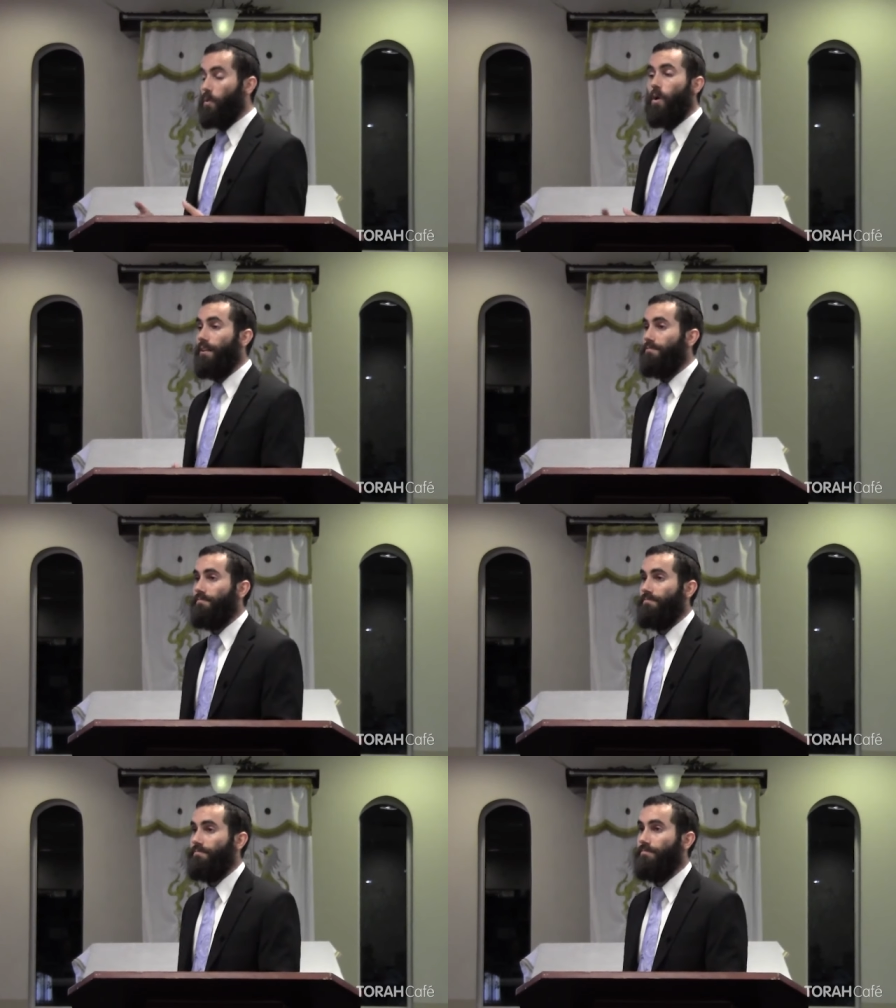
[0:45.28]
one,
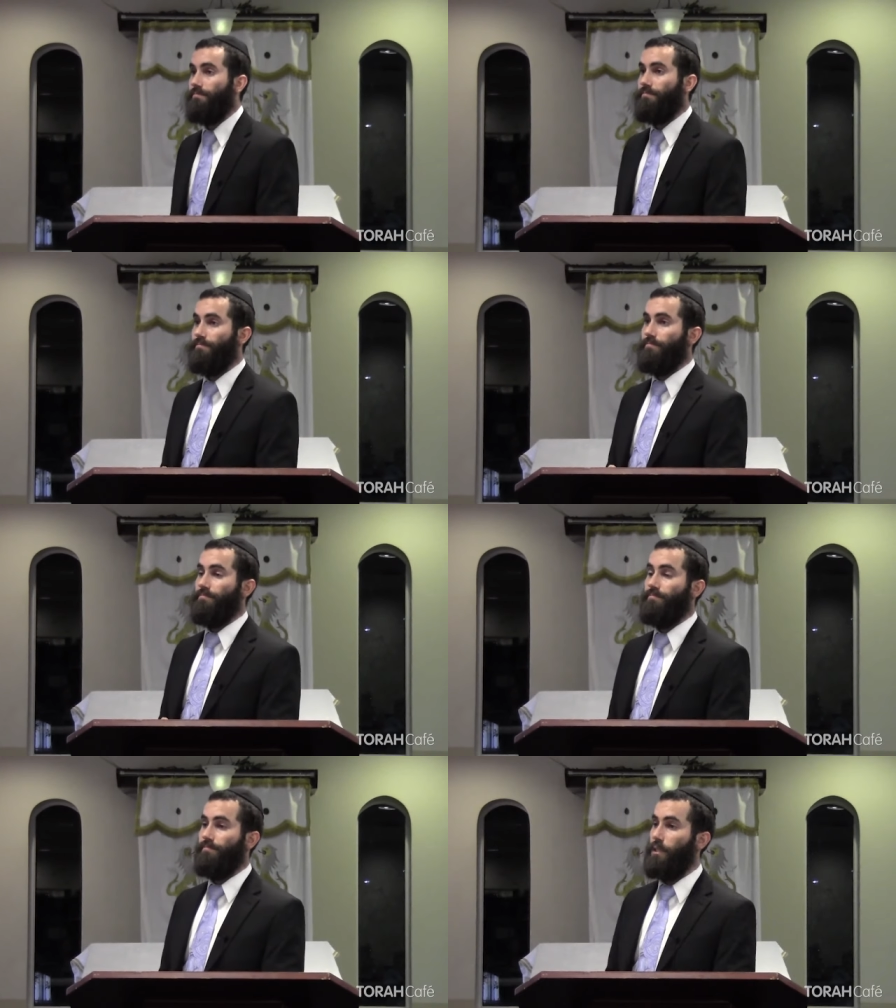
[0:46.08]

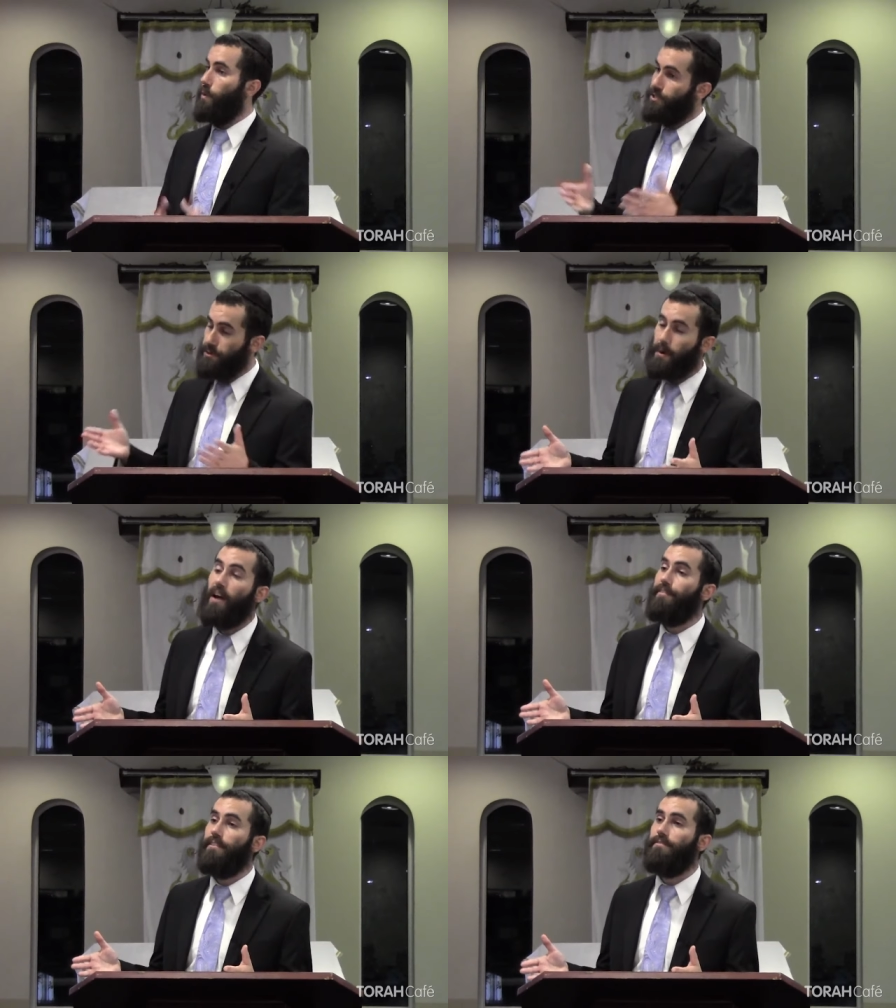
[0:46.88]
he wasn't a
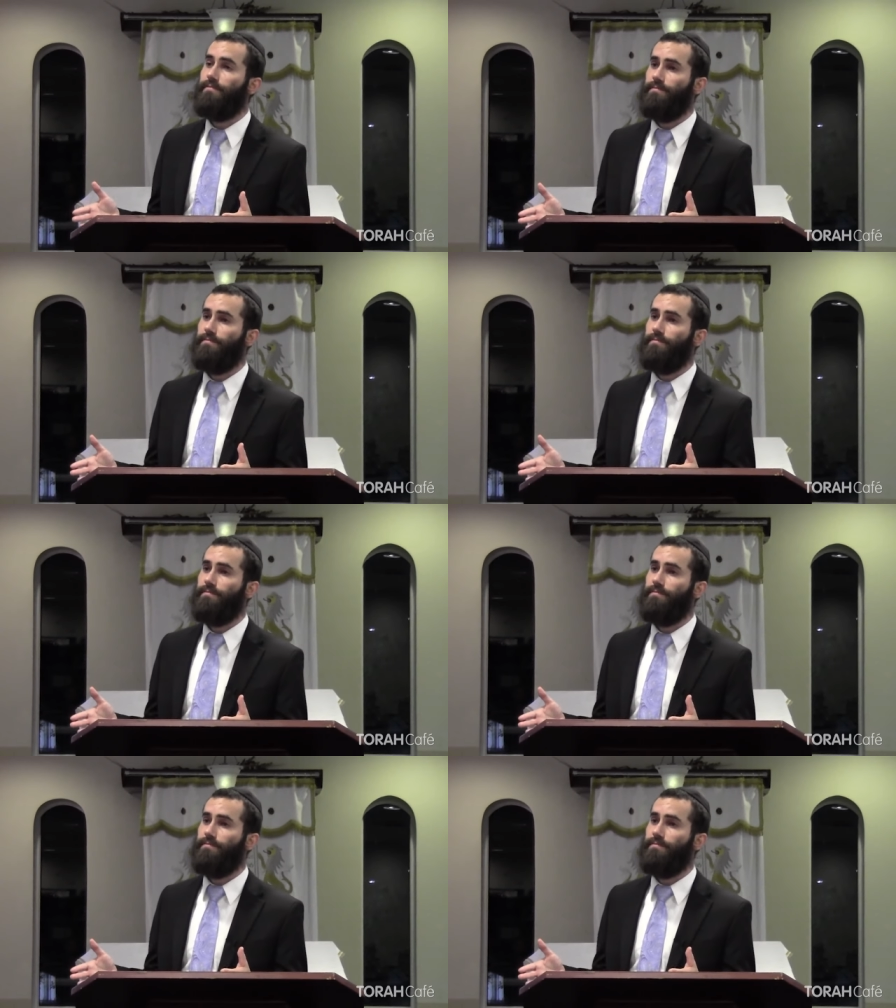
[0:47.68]
prophet.